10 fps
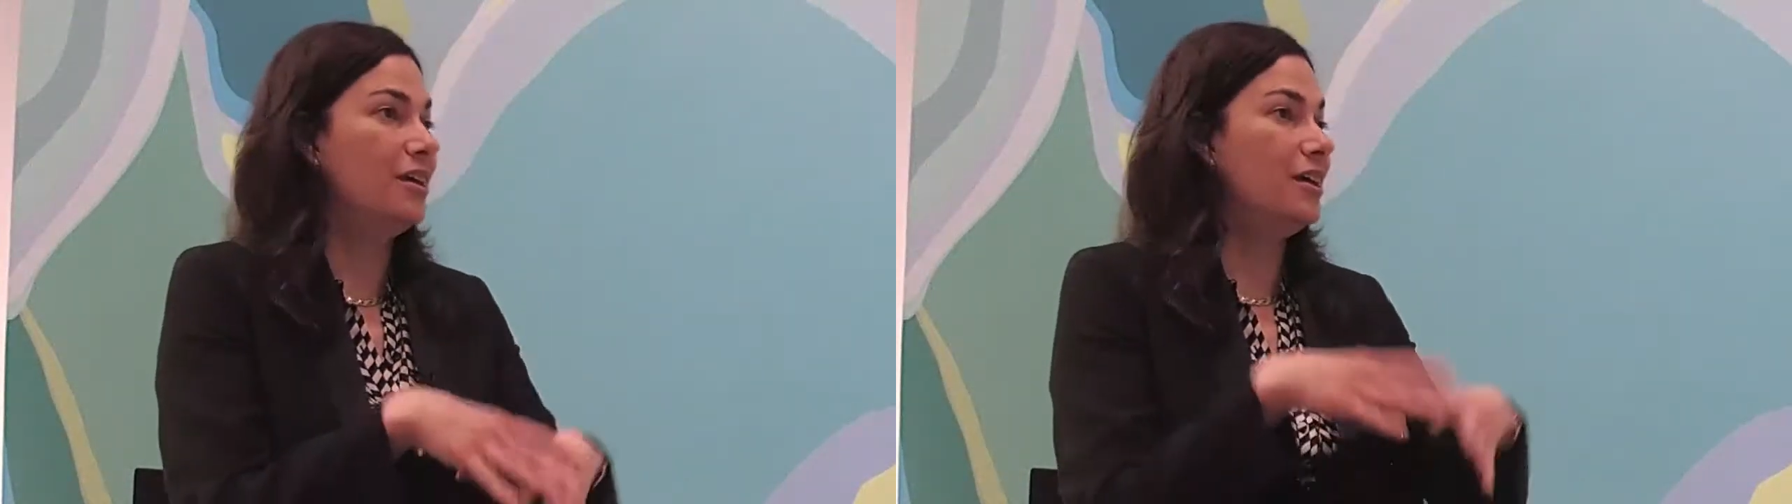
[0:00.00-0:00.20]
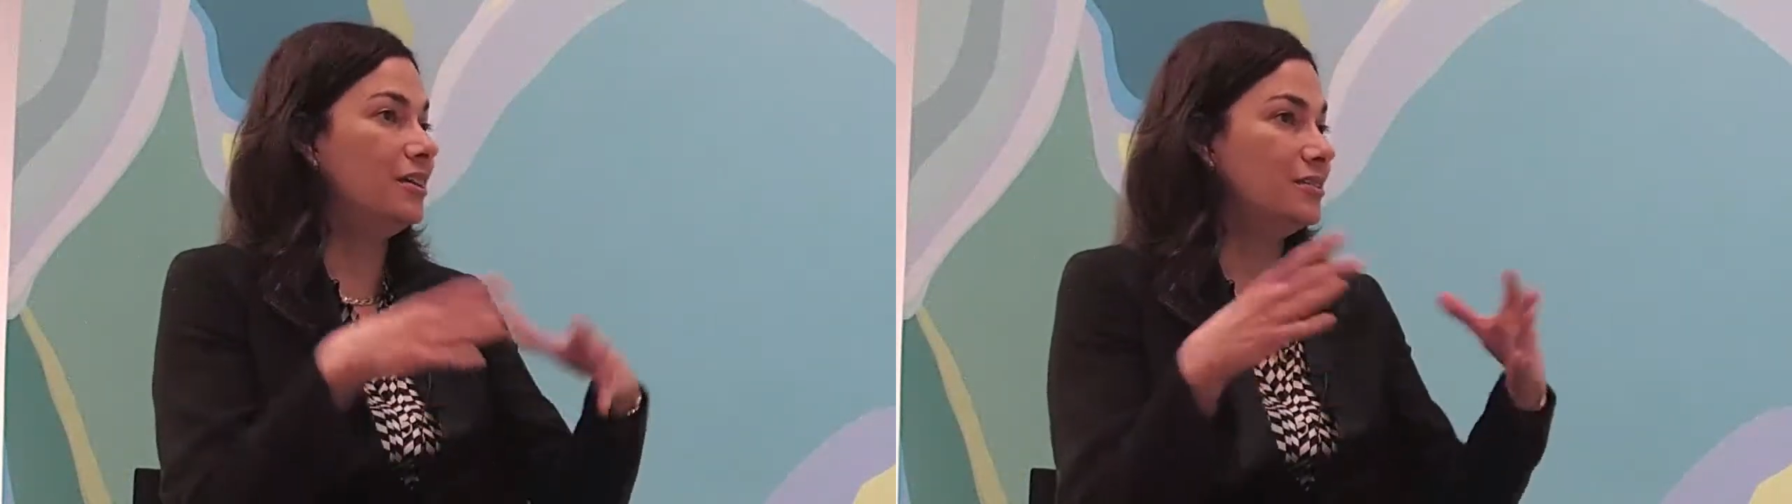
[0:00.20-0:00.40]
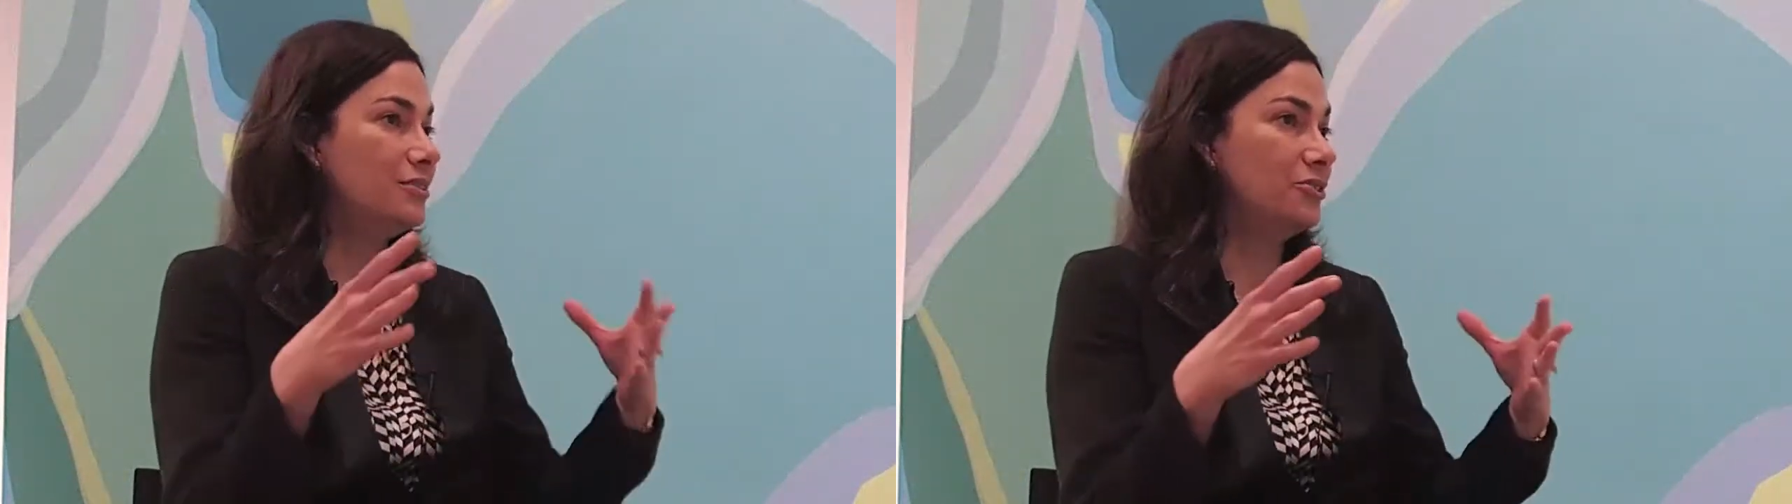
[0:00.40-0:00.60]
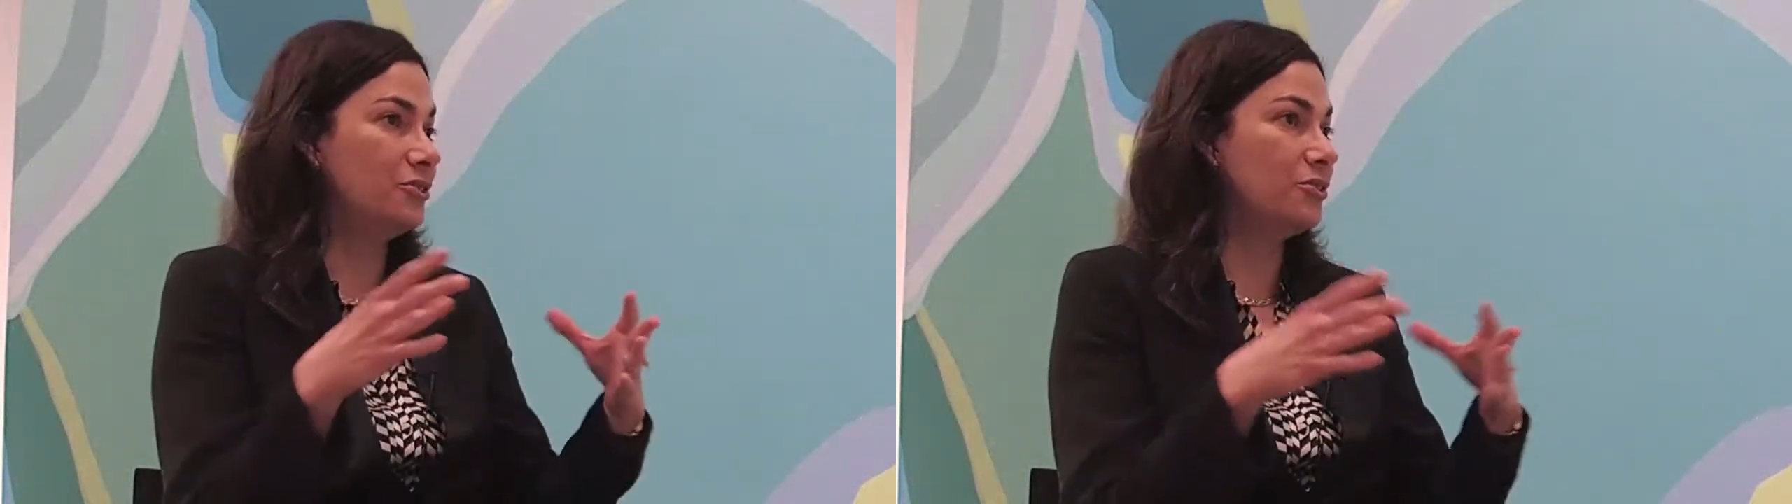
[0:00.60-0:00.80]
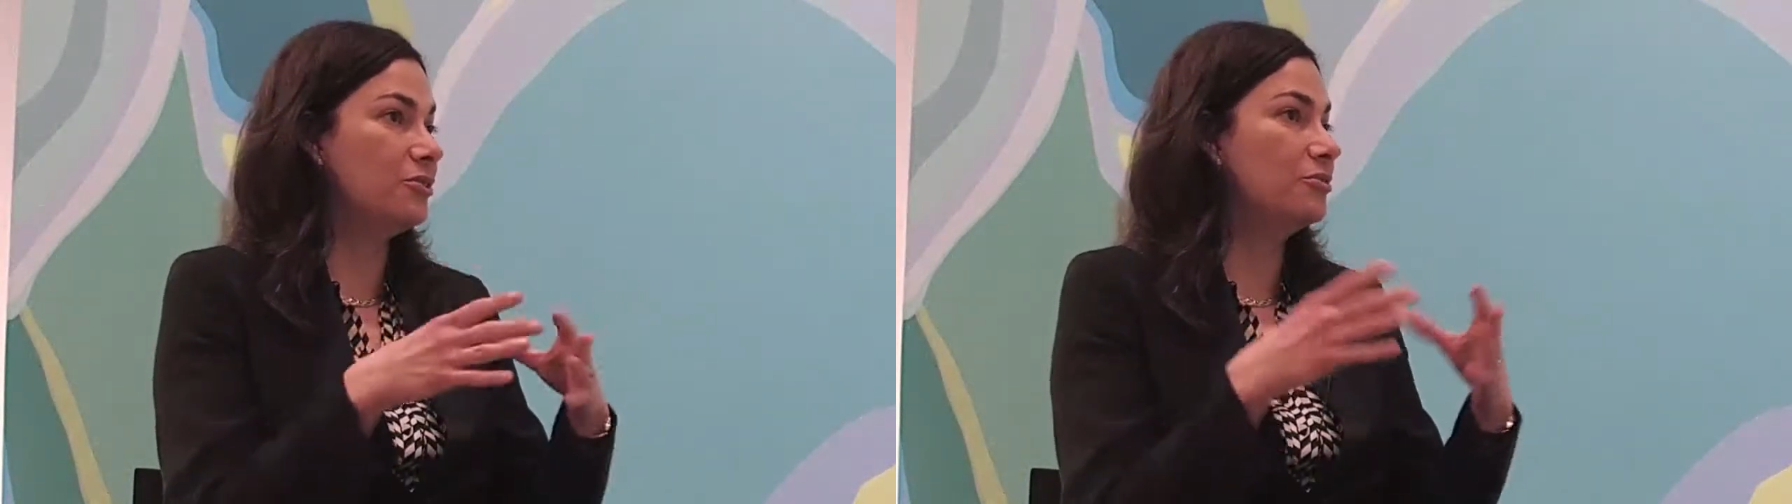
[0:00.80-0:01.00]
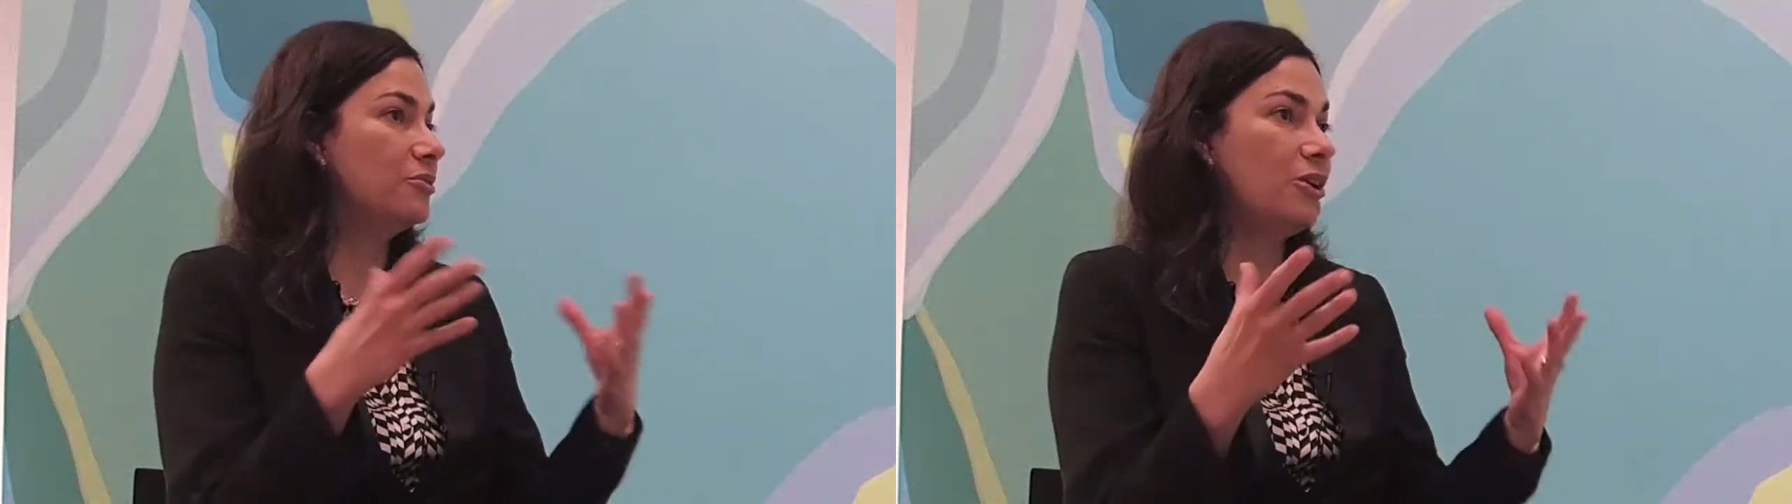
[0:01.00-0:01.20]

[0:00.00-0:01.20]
and you're